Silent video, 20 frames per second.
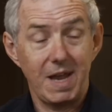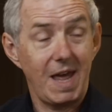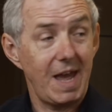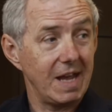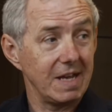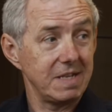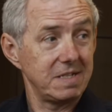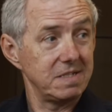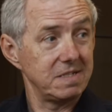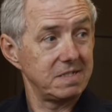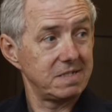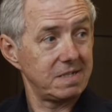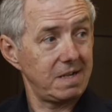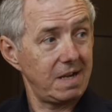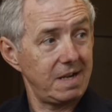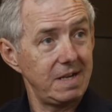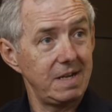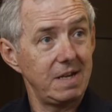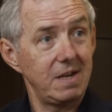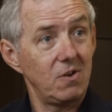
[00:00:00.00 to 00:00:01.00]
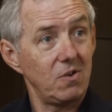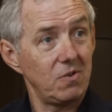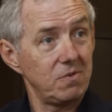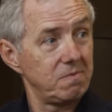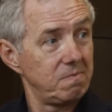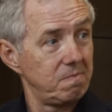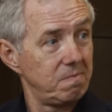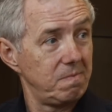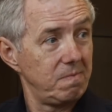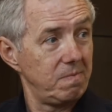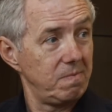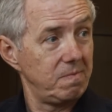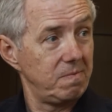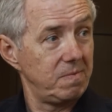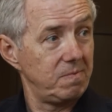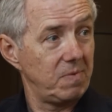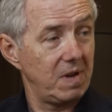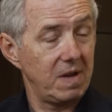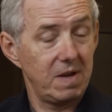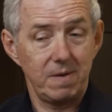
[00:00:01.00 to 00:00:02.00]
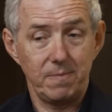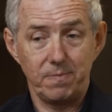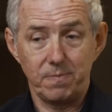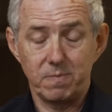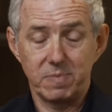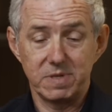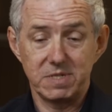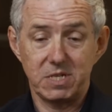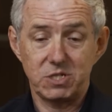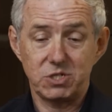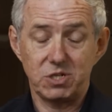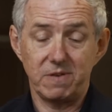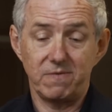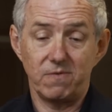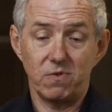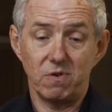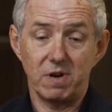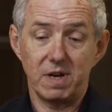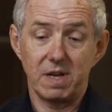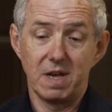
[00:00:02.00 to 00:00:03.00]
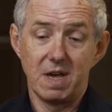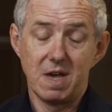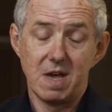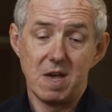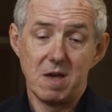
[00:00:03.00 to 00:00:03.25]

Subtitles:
next, is slightly an odd positioning for it.